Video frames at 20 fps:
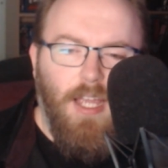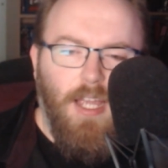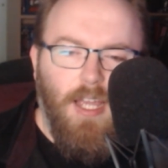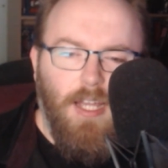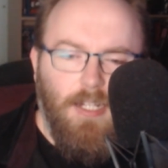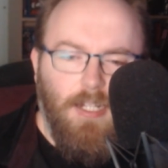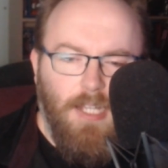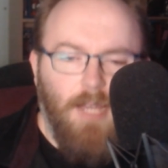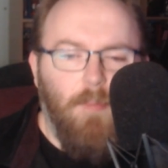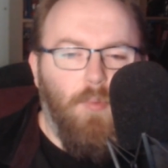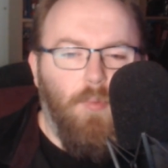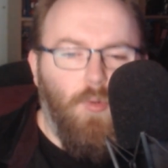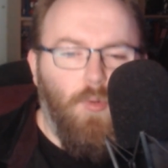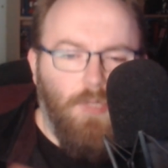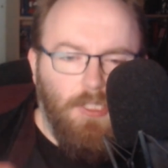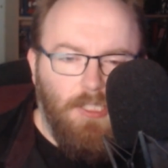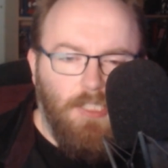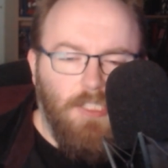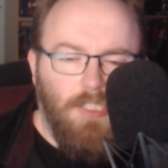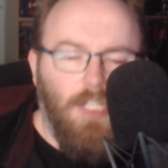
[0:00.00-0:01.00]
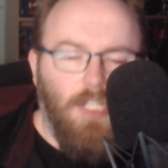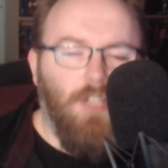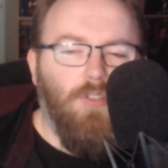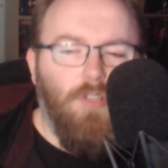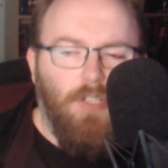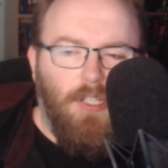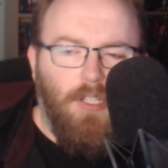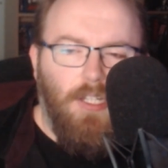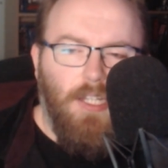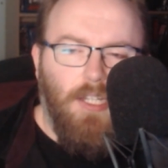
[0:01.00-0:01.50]
and get bonuses,
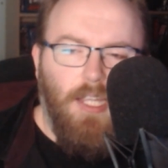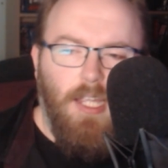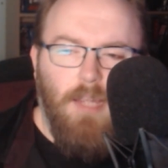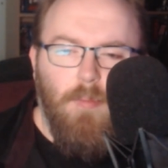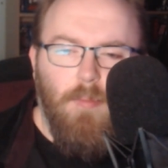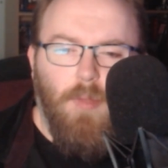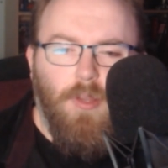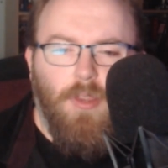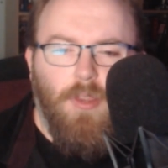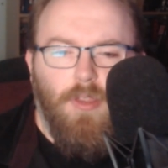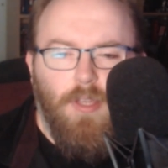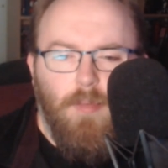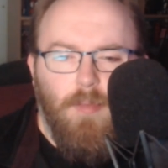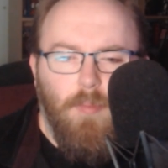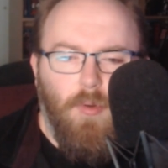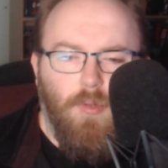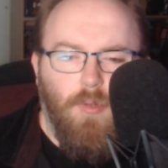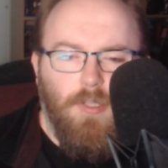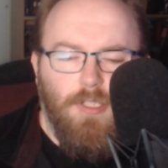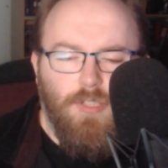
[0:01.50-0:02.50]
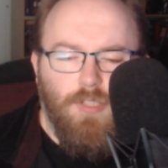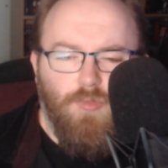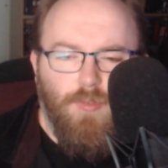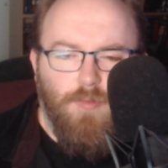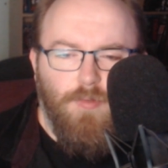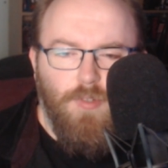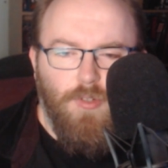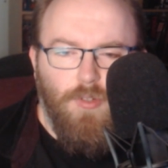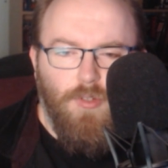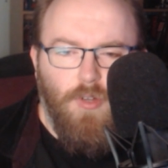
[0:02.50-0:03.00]
including a monthly bonus
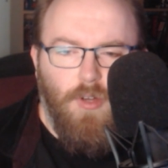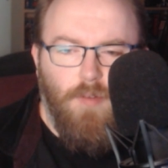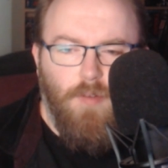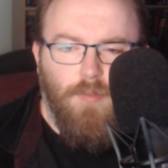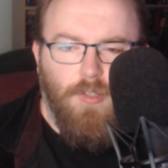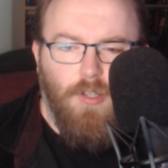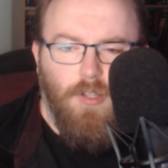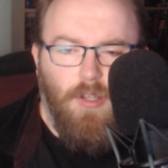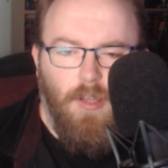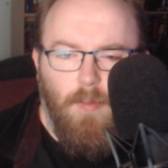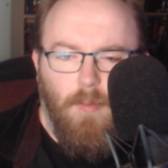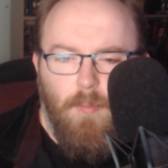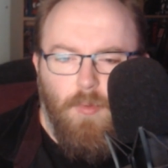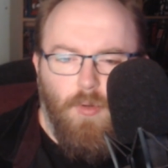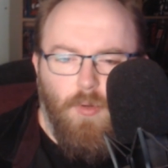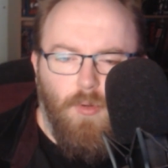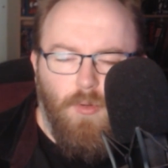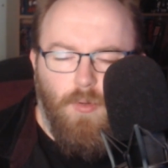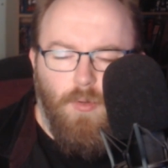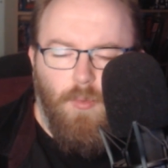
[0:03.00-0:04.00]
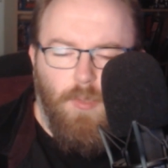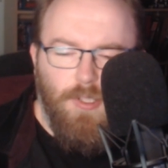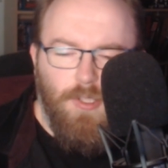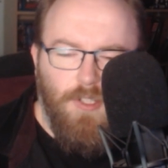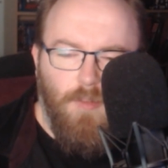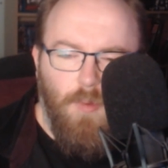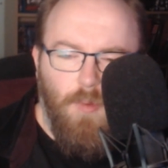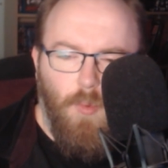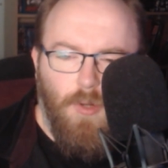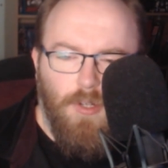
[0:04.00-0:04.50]
review of Columbo, which
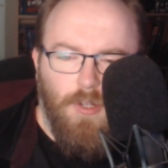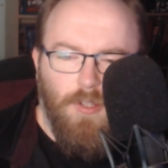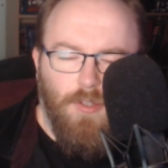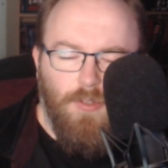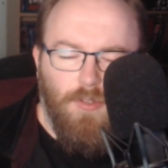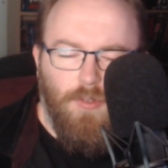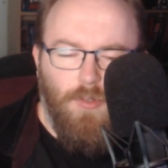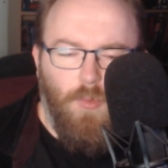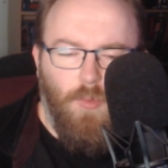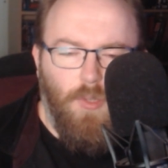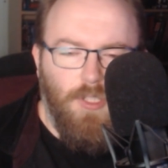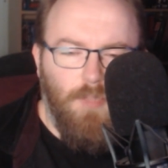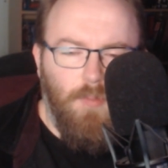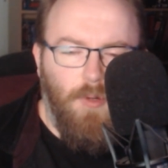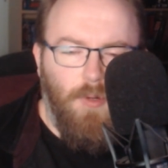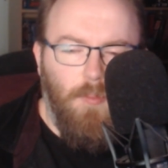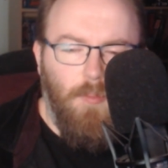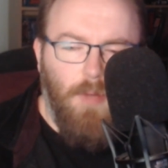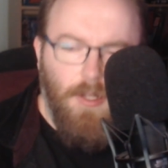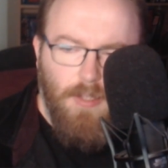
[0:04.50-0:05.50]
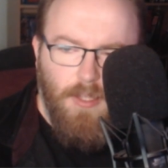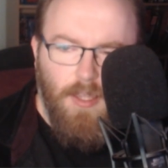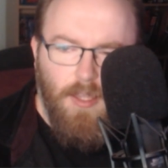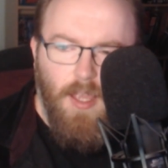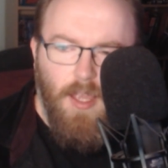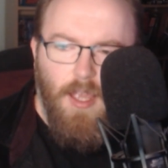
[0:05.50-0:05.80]
I've been working through, one per month.